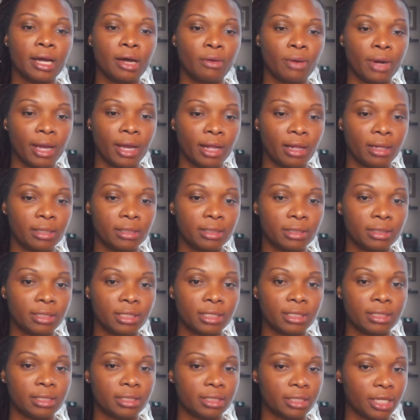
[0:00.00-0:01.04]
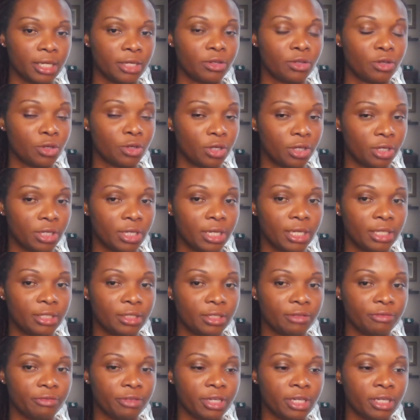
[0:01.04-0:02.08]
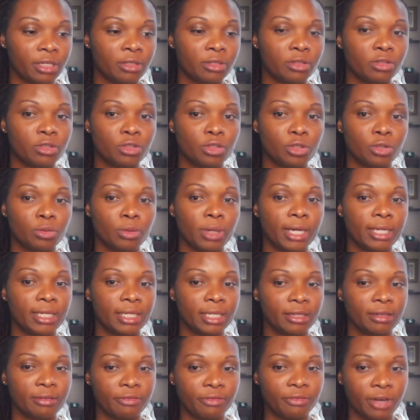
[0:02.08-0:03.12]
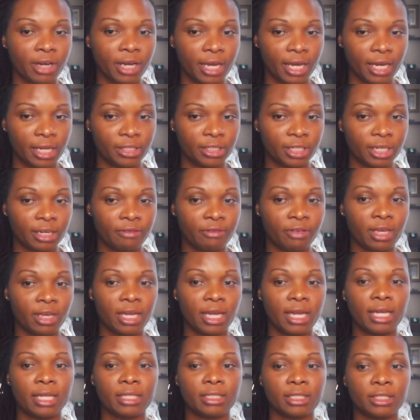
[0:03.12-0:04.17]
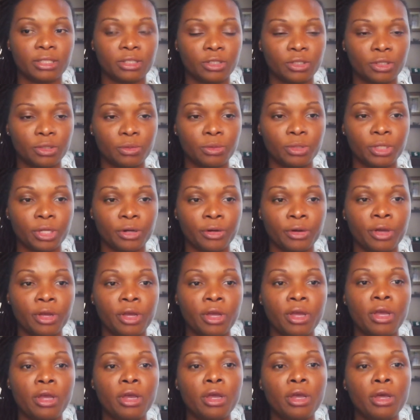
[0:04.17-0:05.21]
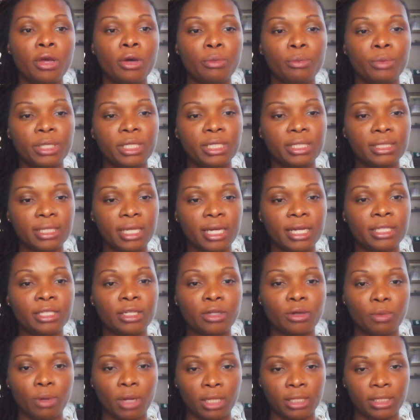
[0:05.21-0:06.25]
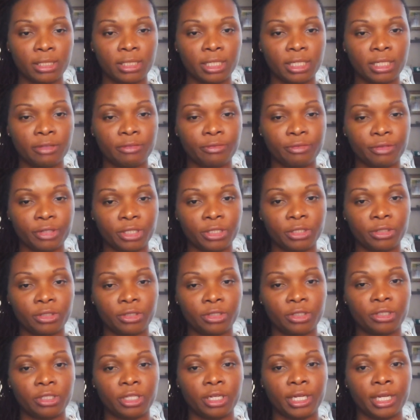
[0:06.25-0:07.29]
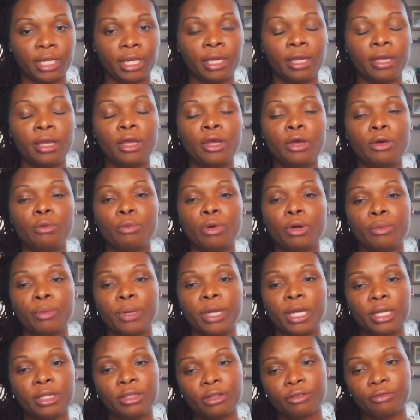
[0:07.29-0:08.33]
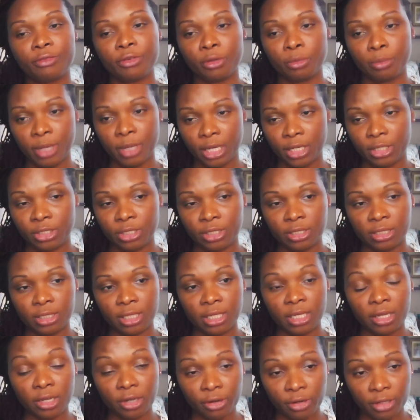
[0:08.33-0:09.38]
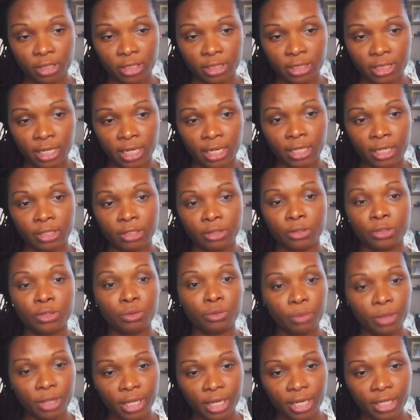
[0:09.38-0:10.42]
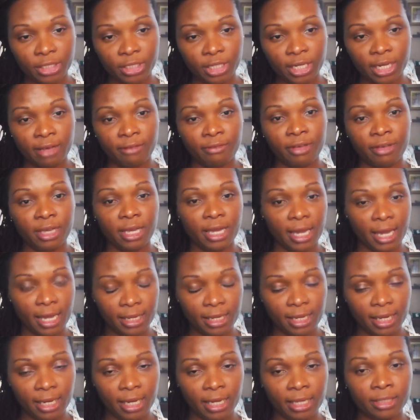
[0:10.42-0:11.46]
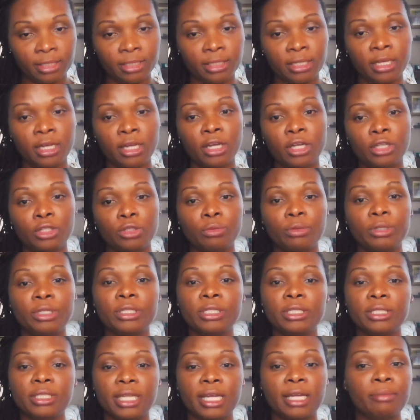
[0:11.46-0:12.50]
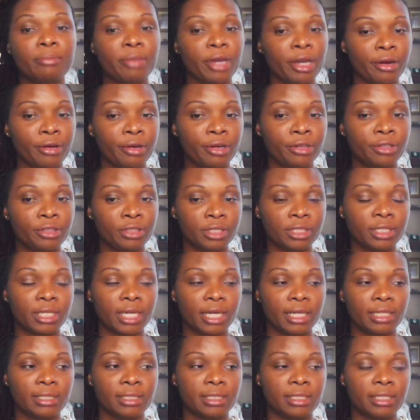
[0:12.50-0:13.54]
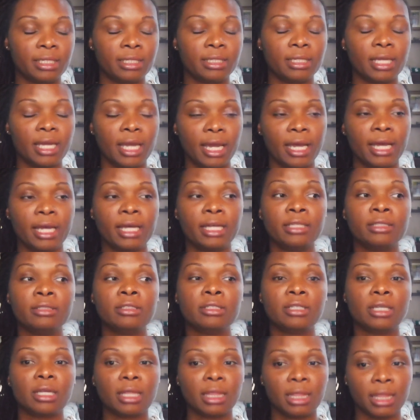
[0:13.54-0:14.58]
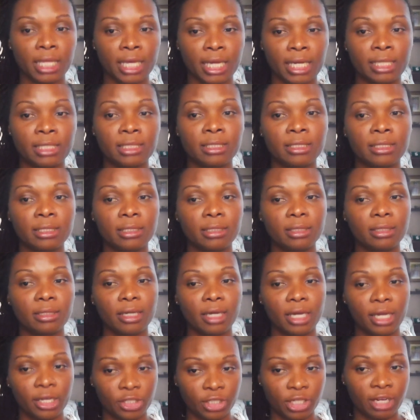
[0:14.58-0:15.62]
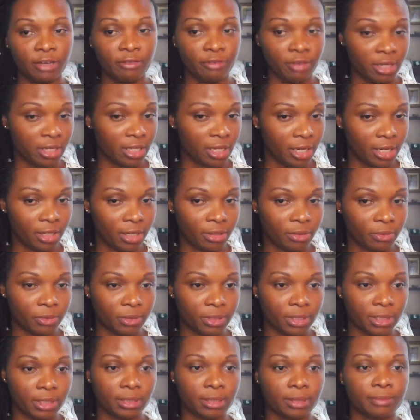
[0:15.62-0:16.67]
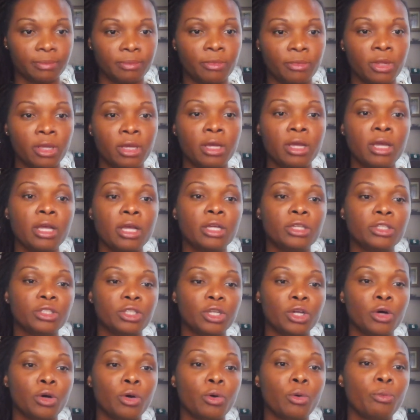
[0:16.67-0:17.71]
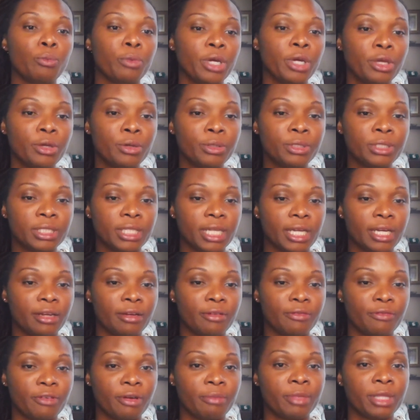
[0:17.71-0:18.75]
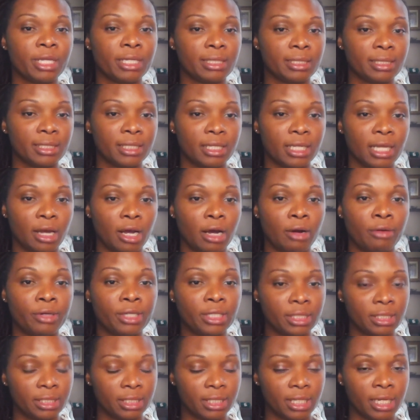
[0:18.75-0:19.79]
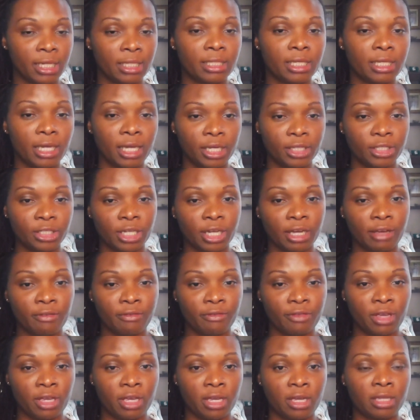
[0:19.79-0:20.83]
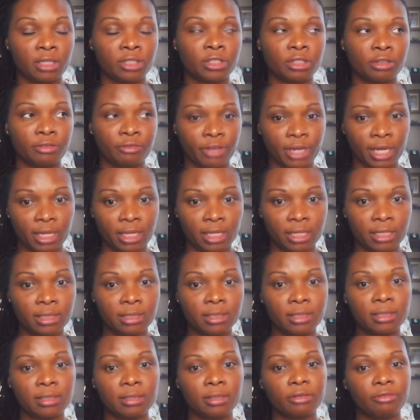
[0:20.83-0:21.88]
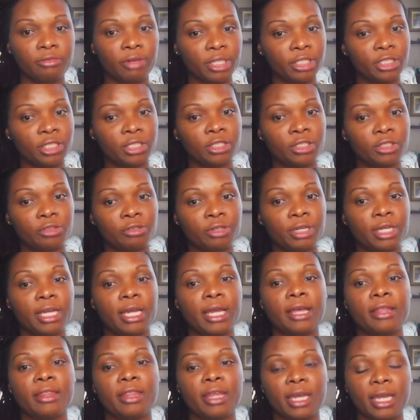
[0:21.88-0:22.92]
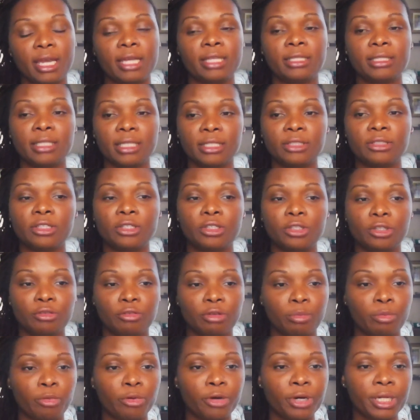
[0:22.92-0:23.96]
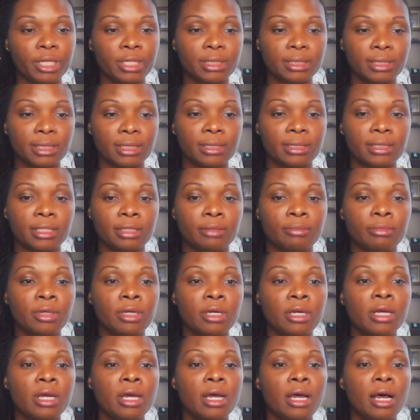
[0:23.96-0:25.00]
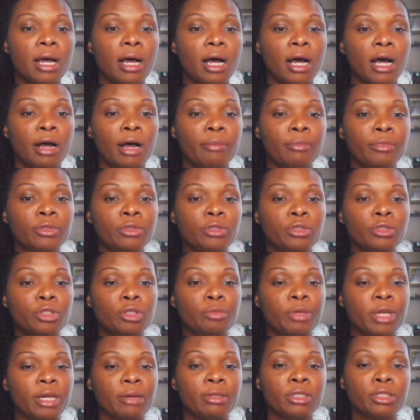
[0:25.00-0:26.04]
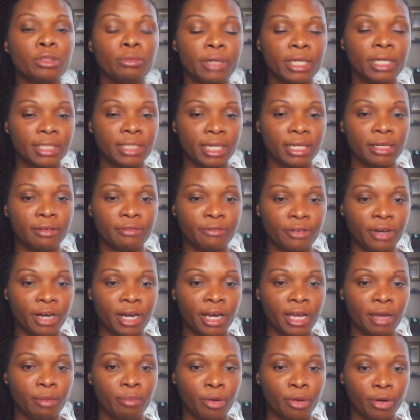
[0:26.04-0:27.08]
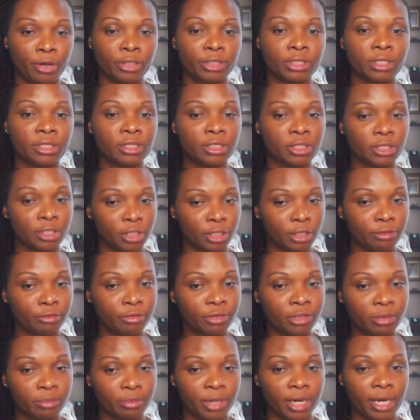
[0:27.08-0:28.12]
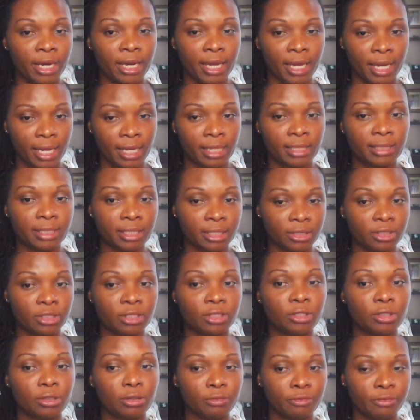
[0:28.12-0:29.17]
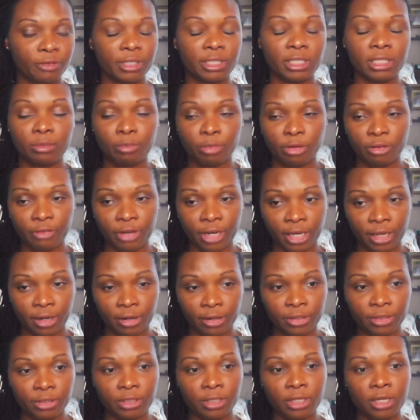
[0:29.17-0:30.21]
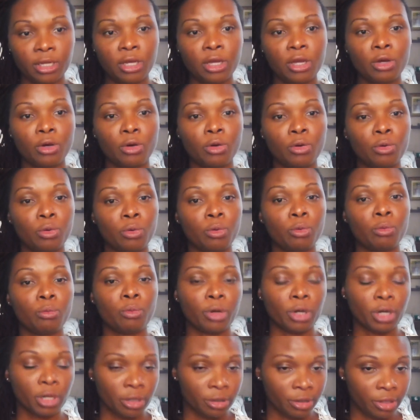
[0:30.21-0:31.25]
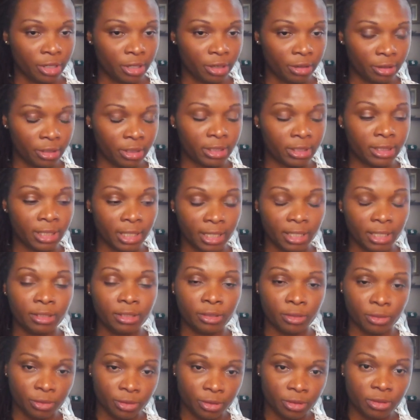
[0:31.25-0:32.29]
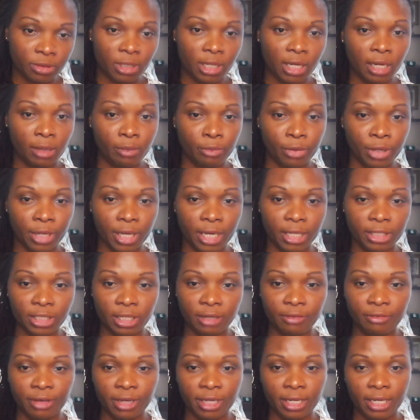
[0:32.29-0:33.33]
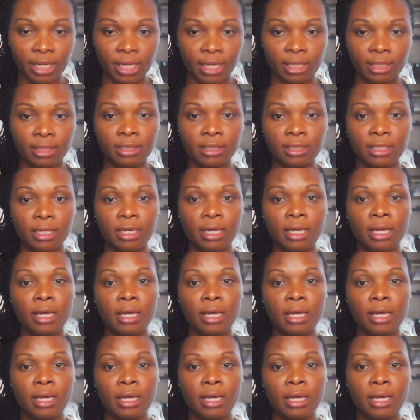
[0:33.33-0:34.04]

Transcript: how else the state could intervene to identify HIV cases sooner, we designed a qualitative research study where we interviewed patients concurrently diagnosed with HIV and AIDS to understand barriers to testing and late HIV diagnosis. So we use data from our state HIV surveillance registry and the AIDS Institute reporting system to be able to identify persons served by AIDS Institute funded providers who were concurrently diagnosed with HIV and AIDS,